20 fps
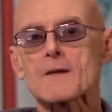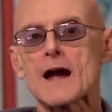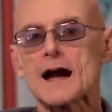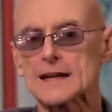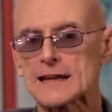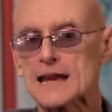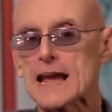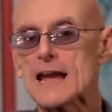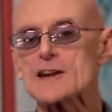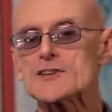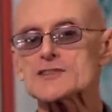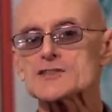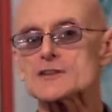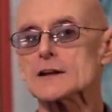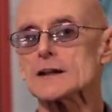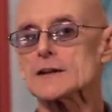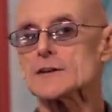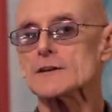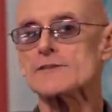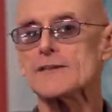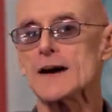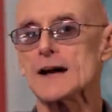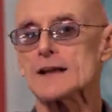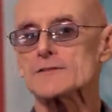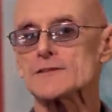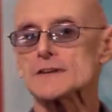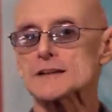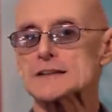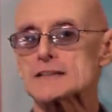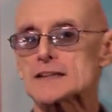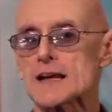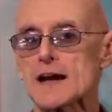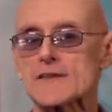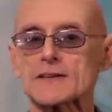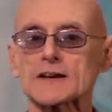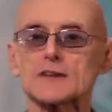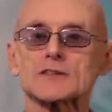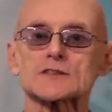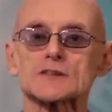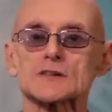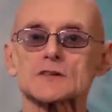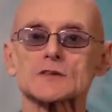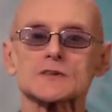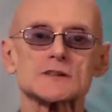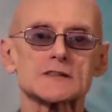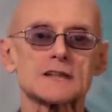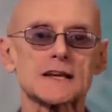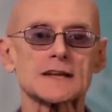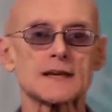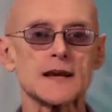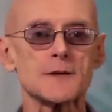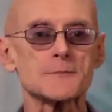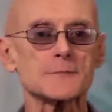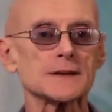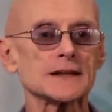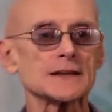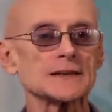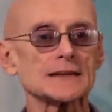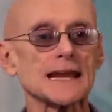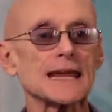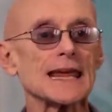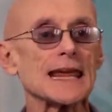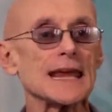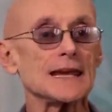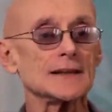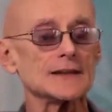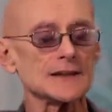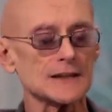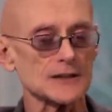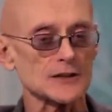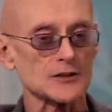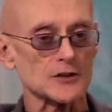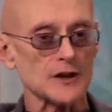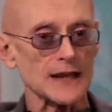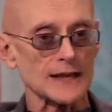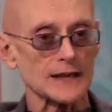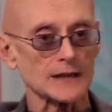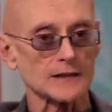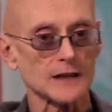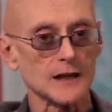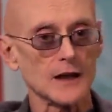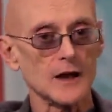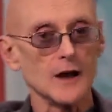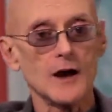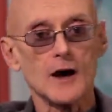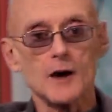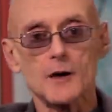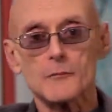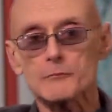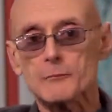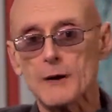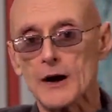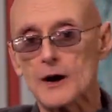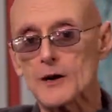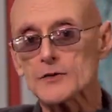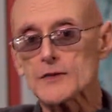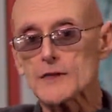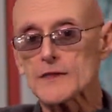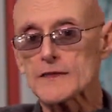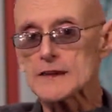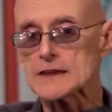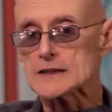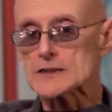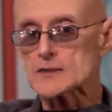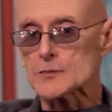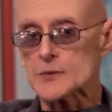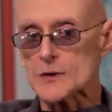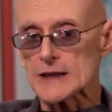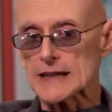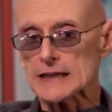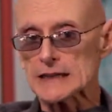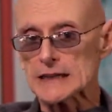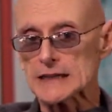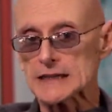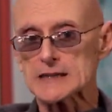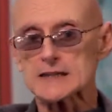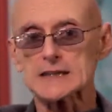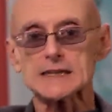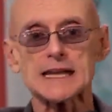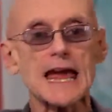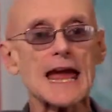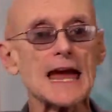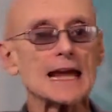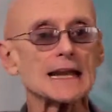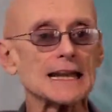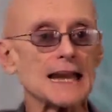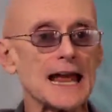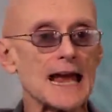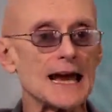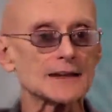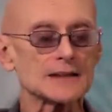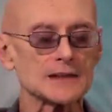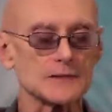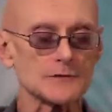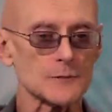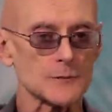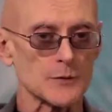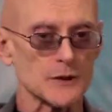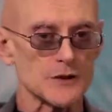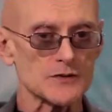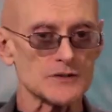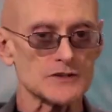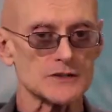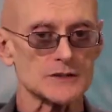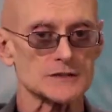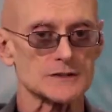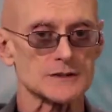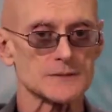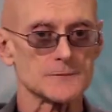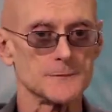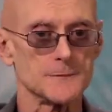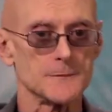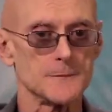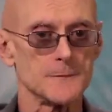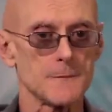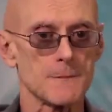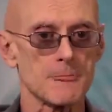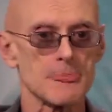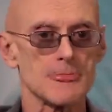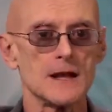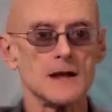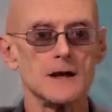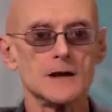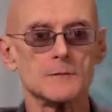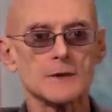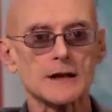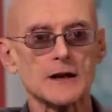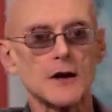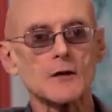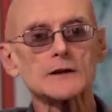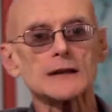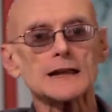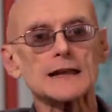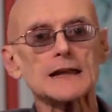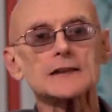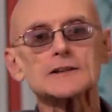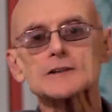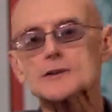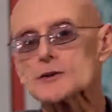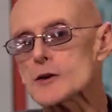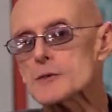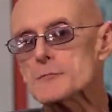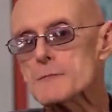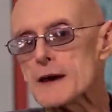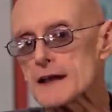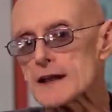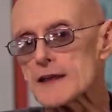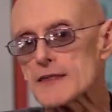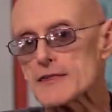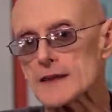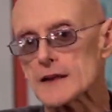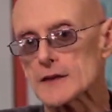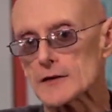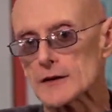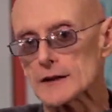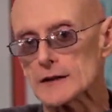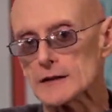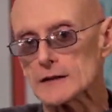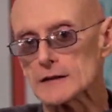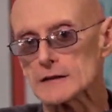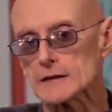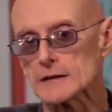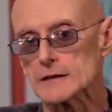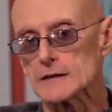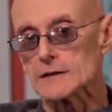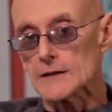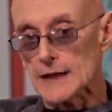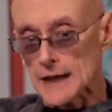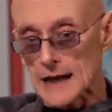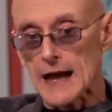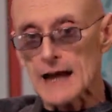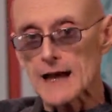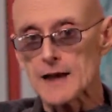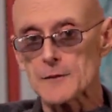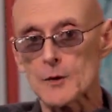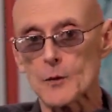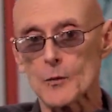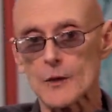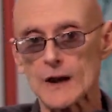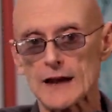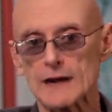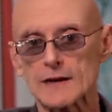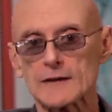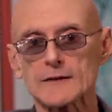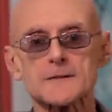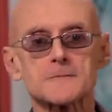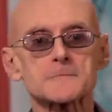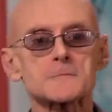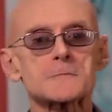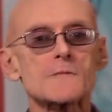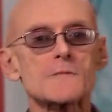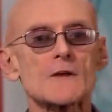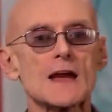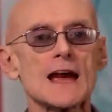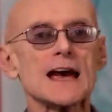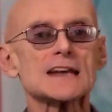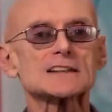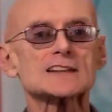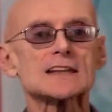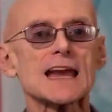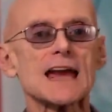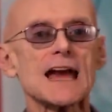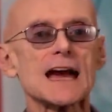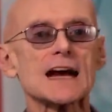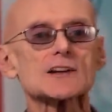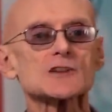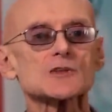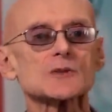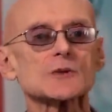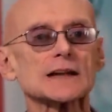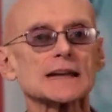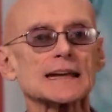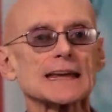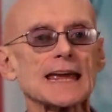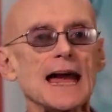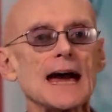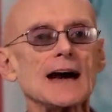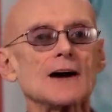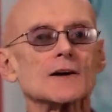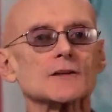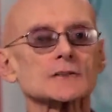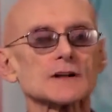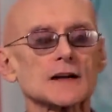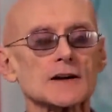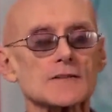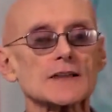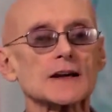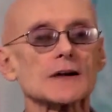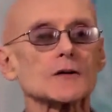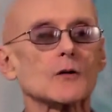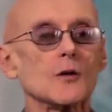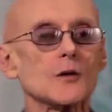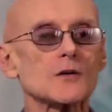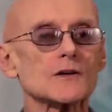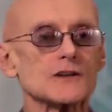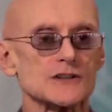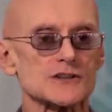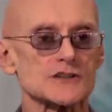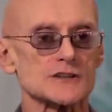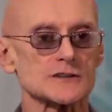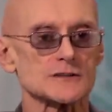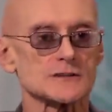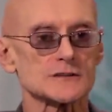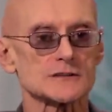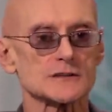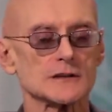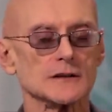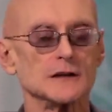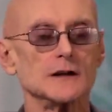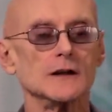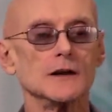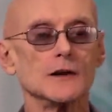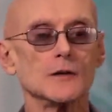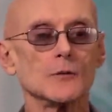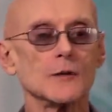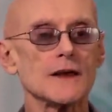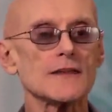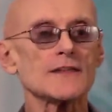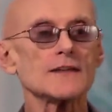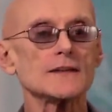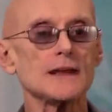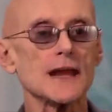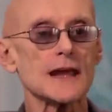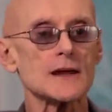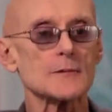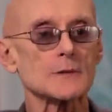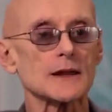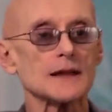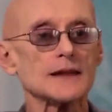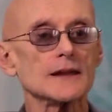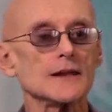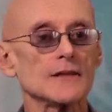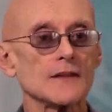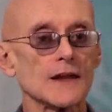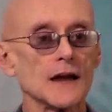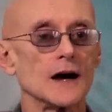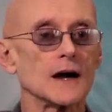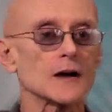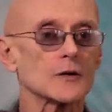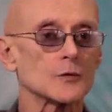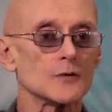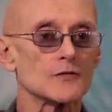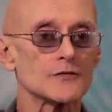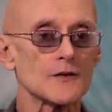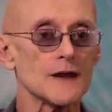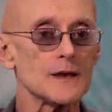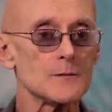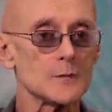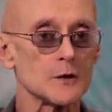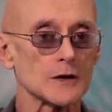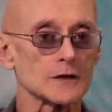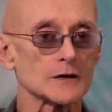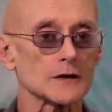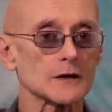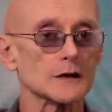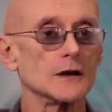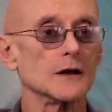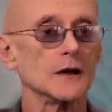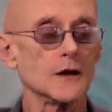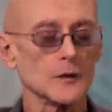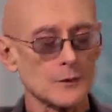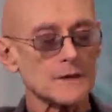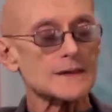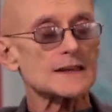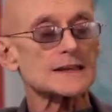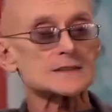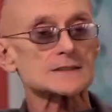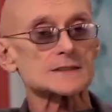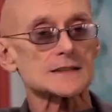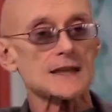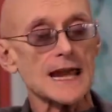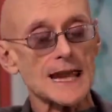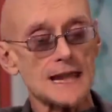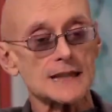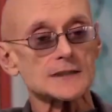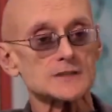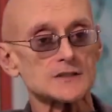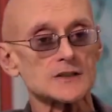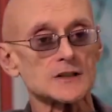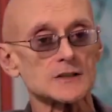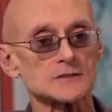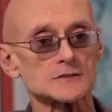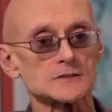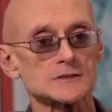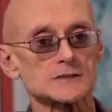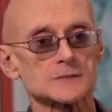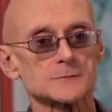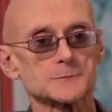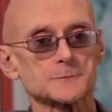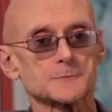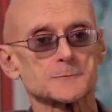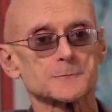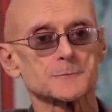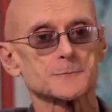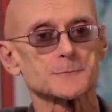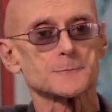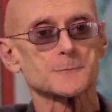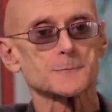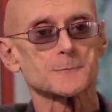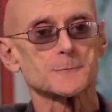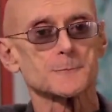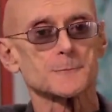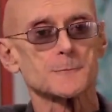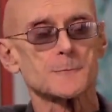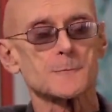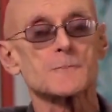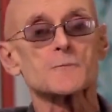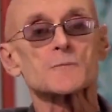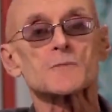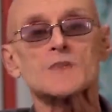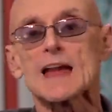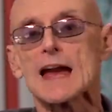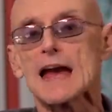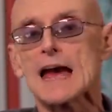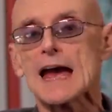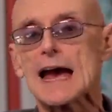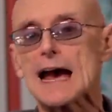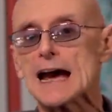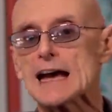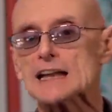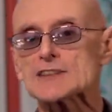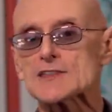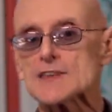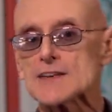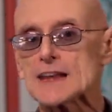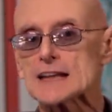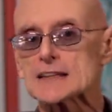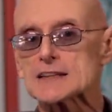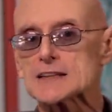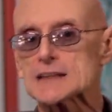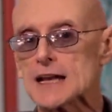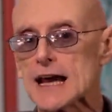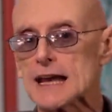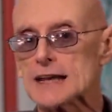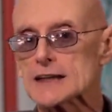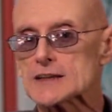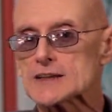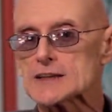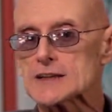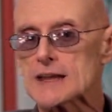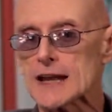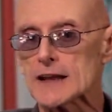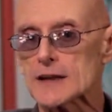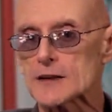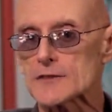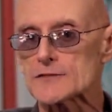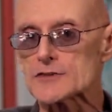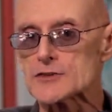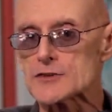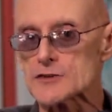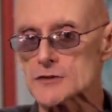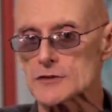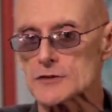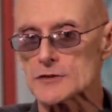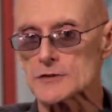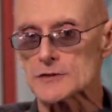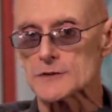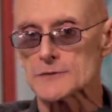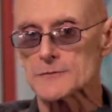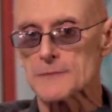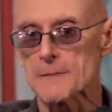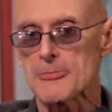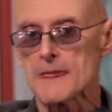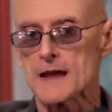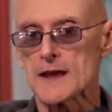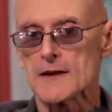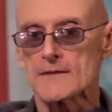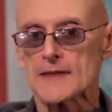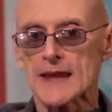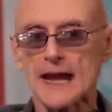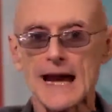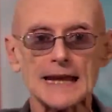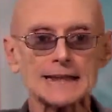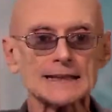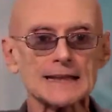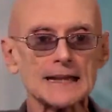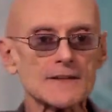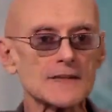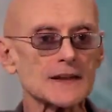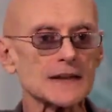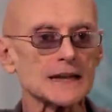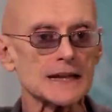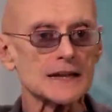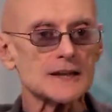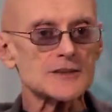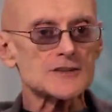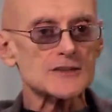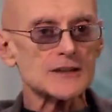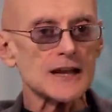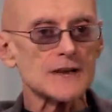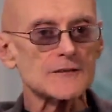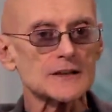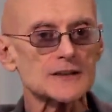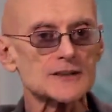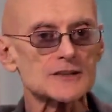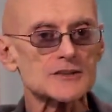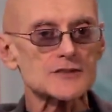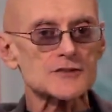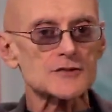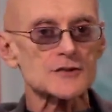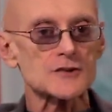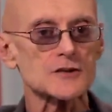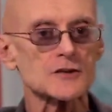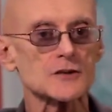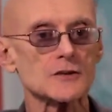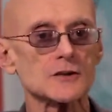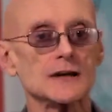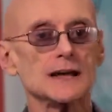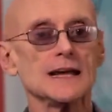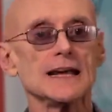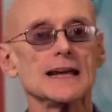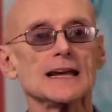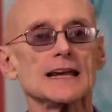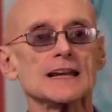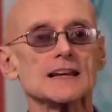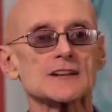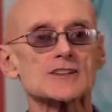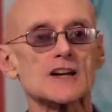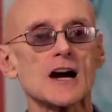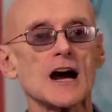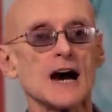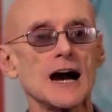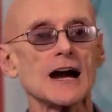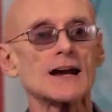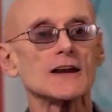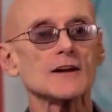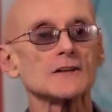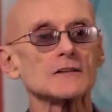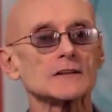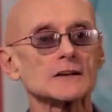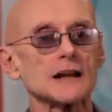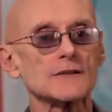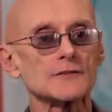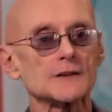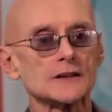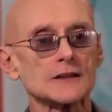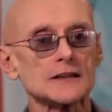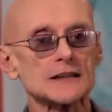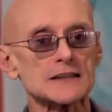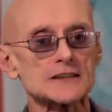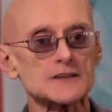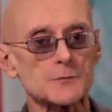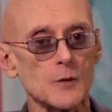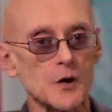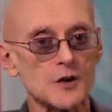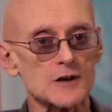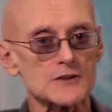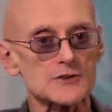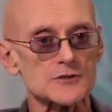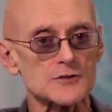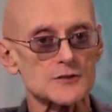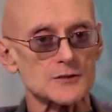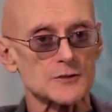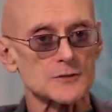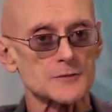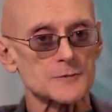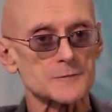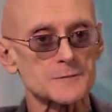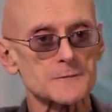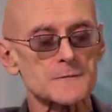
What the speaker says: Occasionally you'll find philosophical schools attempting to integrate both these realist and inactive approaches, but only integral meta-theory that I am aware has an actual account of their origins, with, namely, the aqua framework with its 8 zones. As for that sliding scale of truth, the idea that each level is true, each higher level is more true,